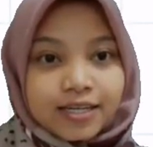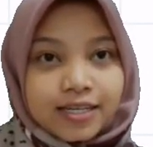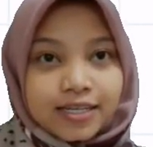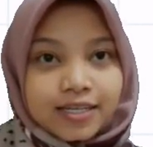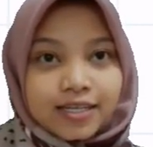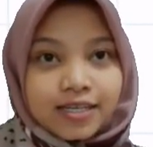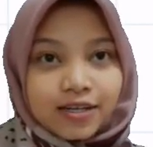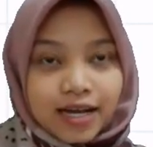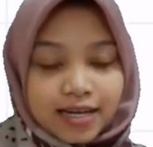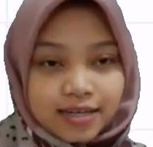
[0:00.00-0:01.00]
The
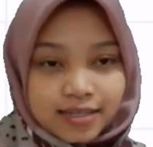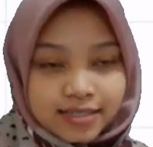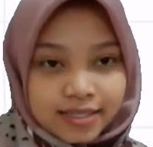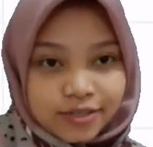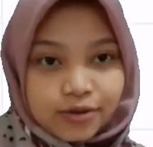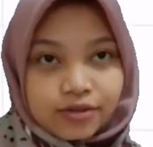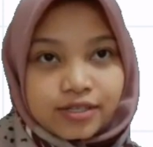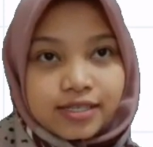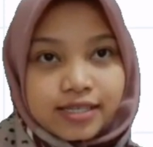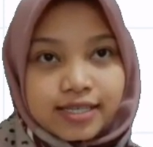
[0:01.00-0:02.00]
analysis
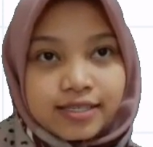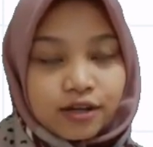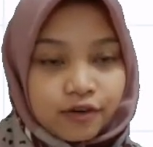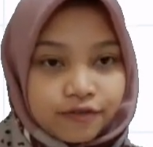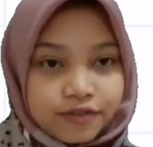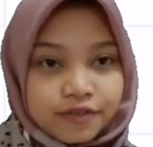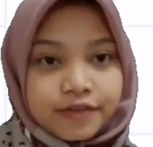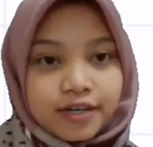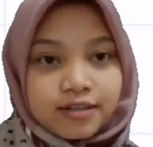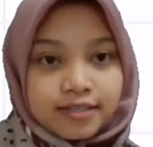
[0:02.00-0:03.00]
consists of
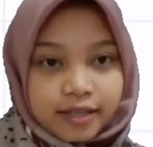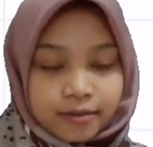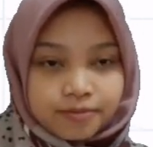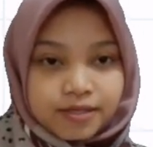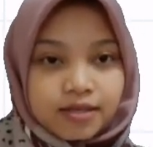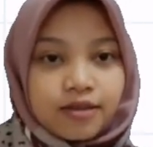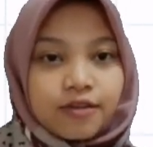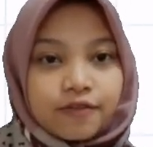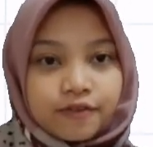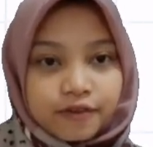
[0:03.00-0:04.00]
several steps.
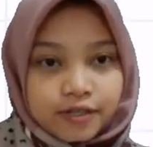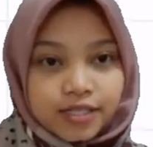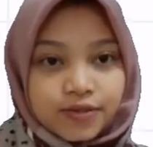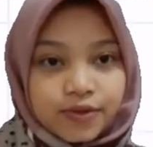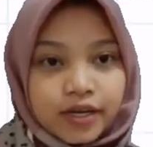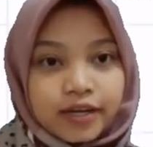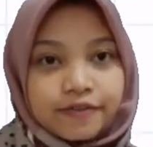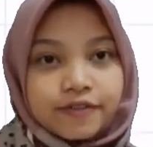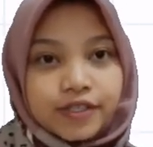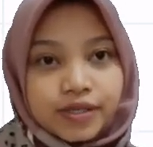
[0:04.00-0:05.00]
First, we have
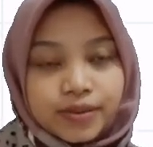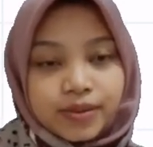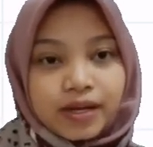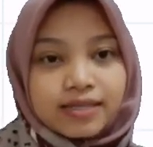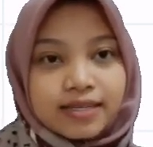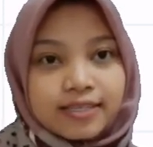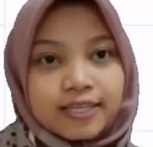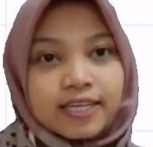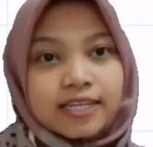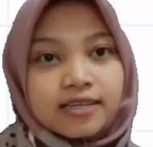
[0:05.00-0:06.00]
to
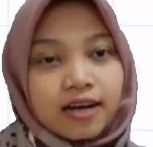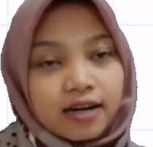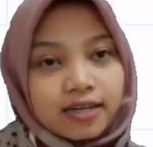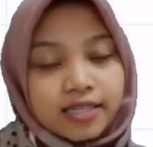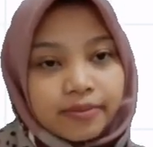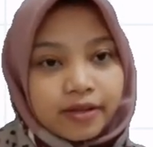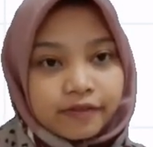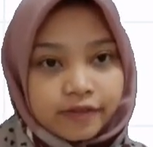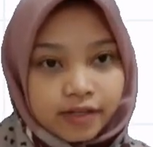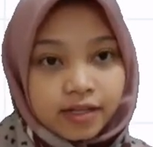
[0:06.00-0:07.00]
assessing the current debt
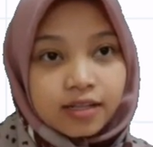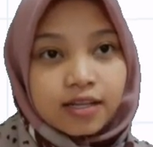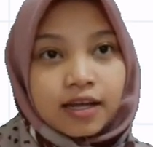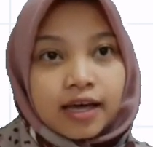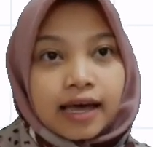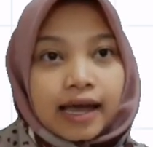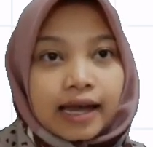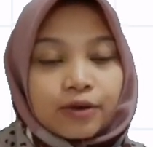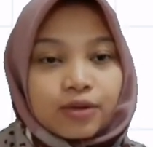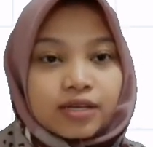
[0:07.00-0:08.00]
level,
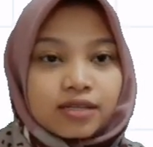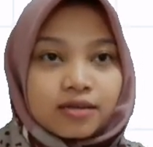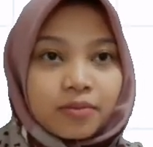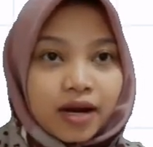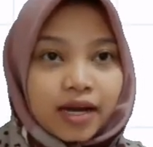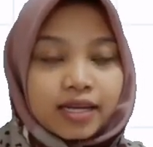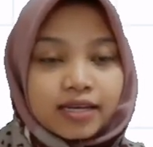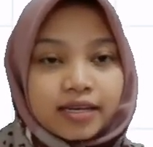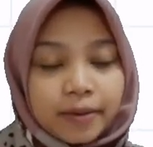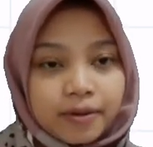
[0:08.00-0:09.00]
and we determine the
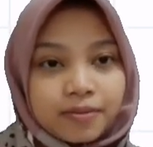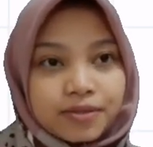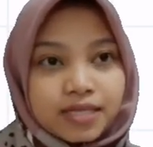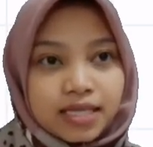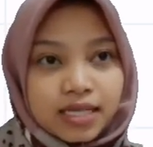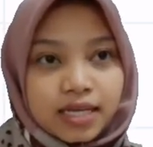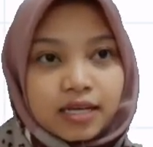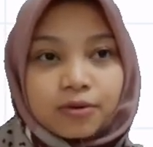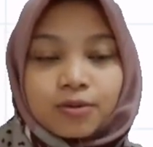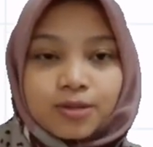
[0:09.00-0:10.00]
debt capacity
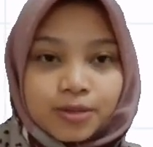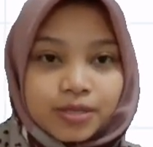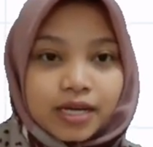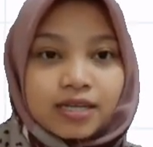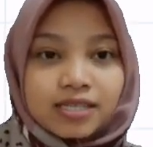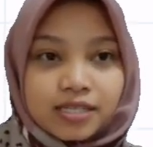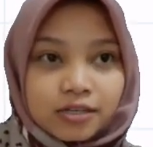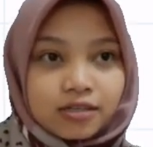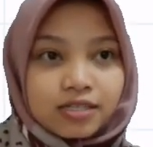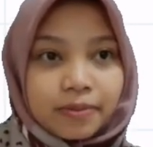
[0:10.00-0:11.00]
and also the
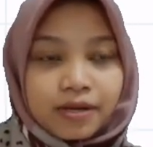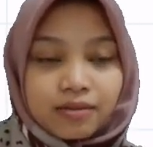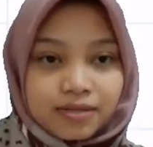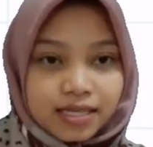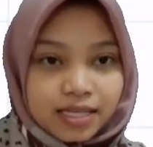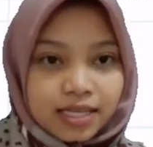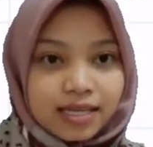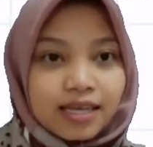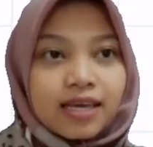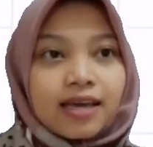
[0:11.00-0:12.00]
additional debt
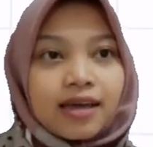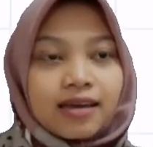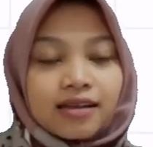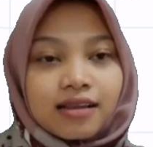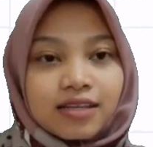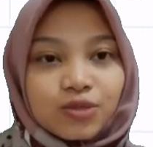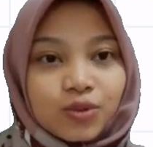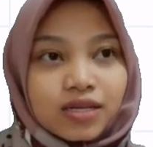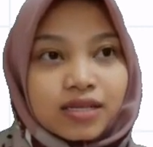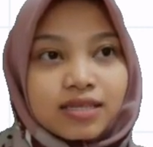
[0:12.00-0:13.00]
capacity, and the last
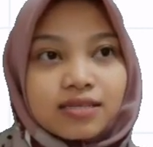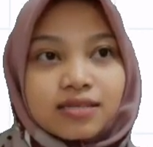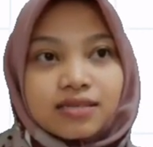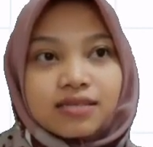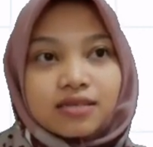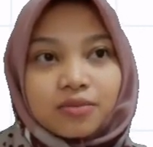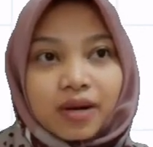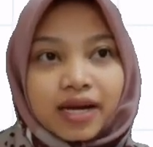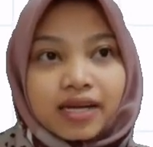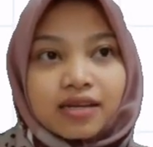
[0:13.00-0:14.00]
one is
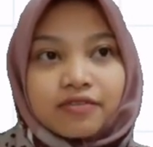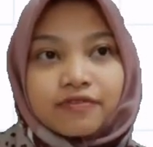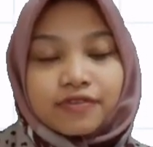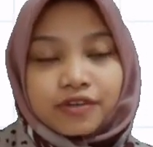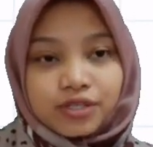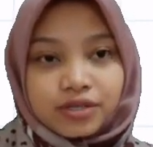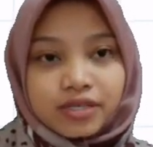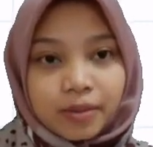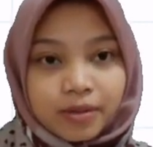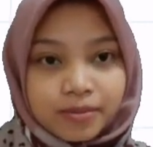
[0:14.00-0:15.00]
determine the future
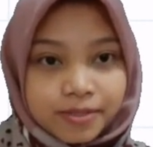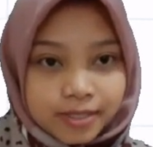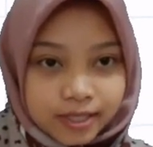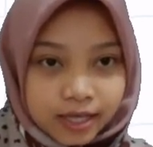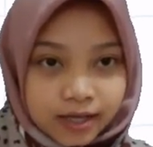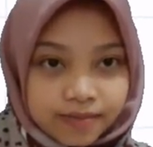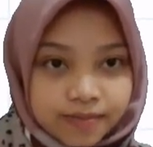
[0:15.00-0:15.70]
debt capacity.